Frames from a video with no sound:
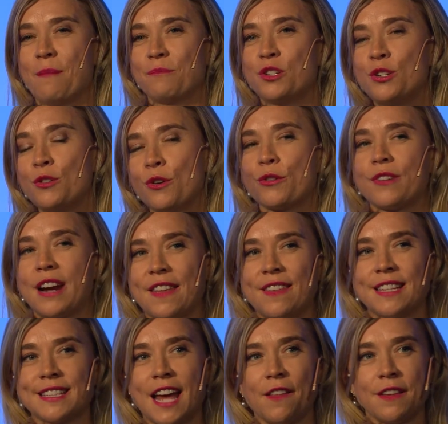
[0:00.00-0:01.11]
to create
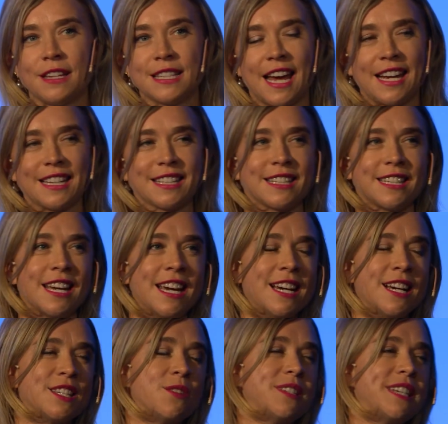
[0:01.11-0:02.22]
these healthy sites.
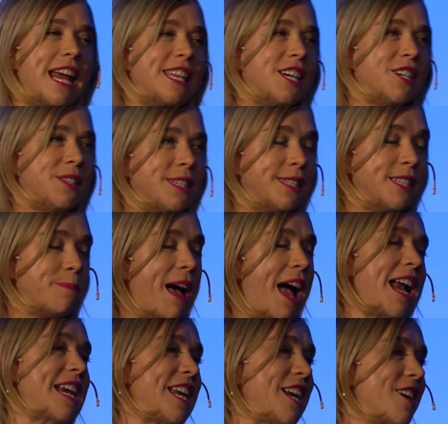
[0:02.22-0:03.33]
So Delos is the
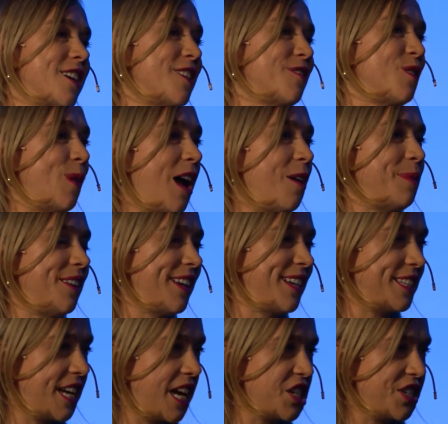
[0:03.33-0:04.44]
pioneer of the well building
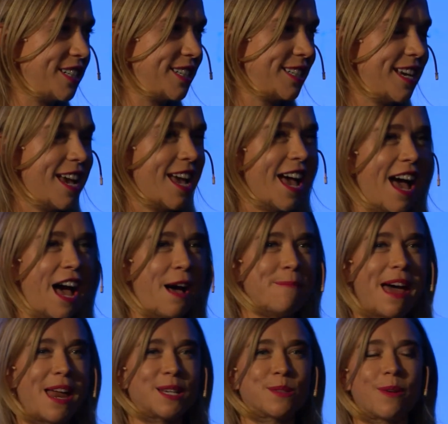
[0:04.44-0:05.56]
standard.
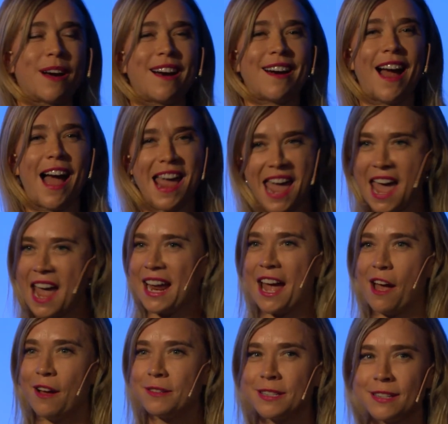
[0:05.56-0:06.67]
That is where I hang
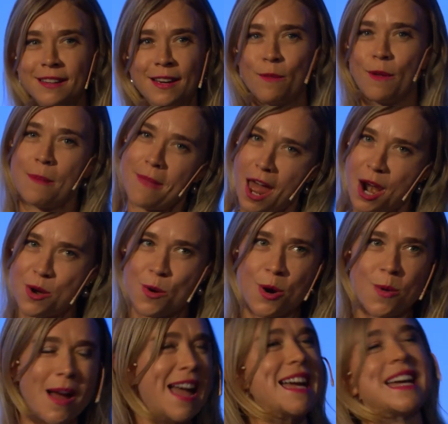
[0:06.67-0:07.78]
out when I'm not in
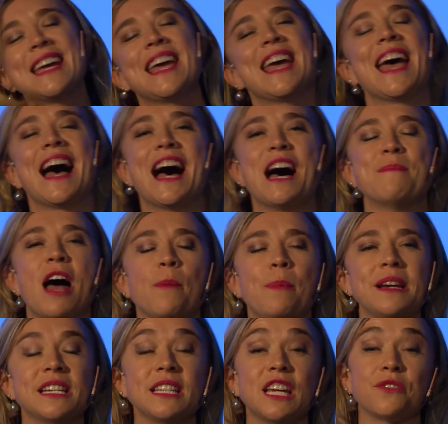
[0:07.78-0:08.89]
Norway,
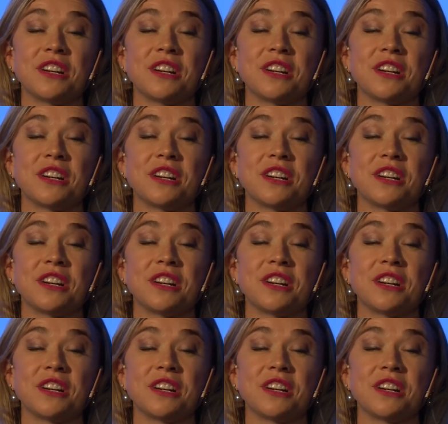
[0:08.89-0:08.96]
helping to lead